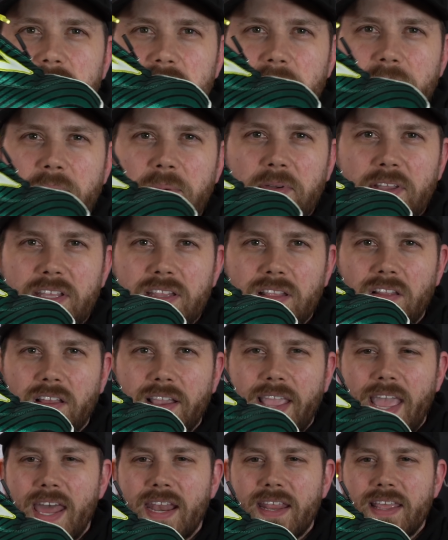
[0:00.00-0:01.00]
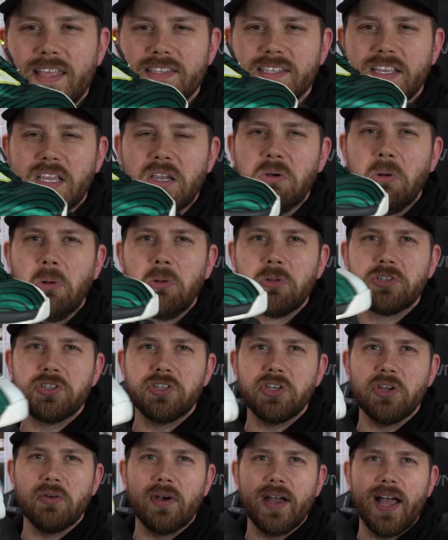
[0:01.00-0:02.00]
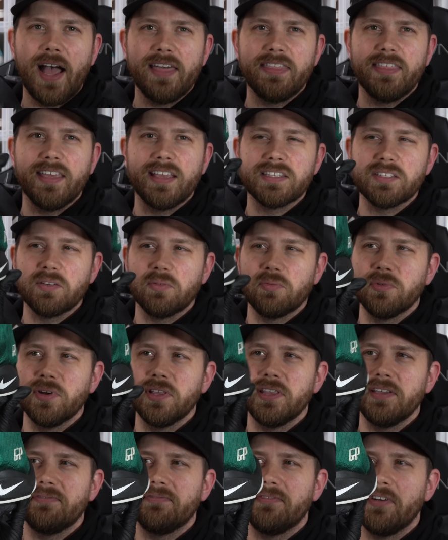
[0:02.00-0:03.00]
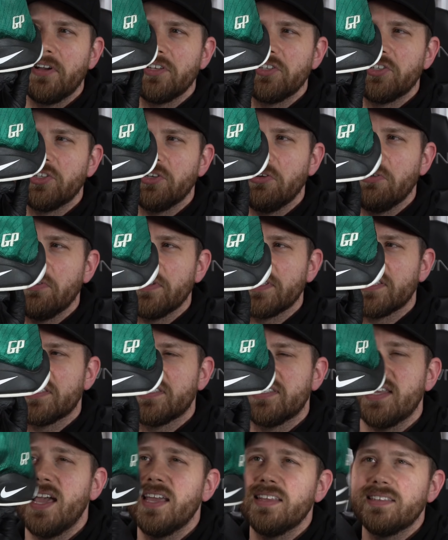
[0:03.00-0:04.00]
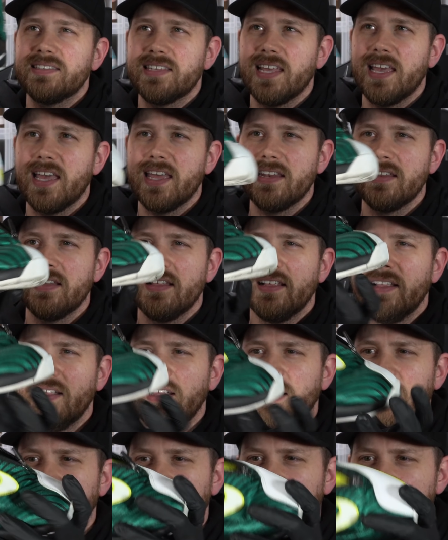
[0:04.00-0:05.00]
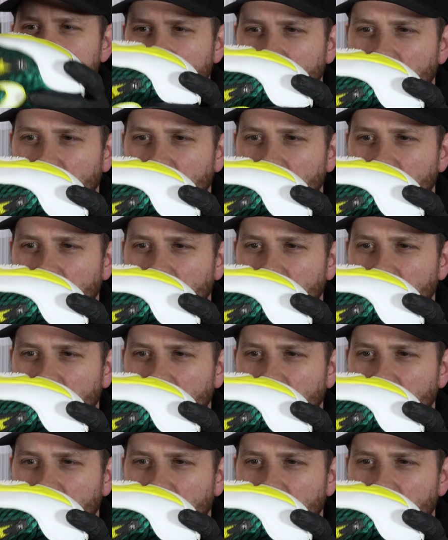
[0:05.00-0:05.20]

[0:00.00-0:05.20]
so people can look at it. It's a cool shoe. I think it's a really fun shoe. It's a size 10. These are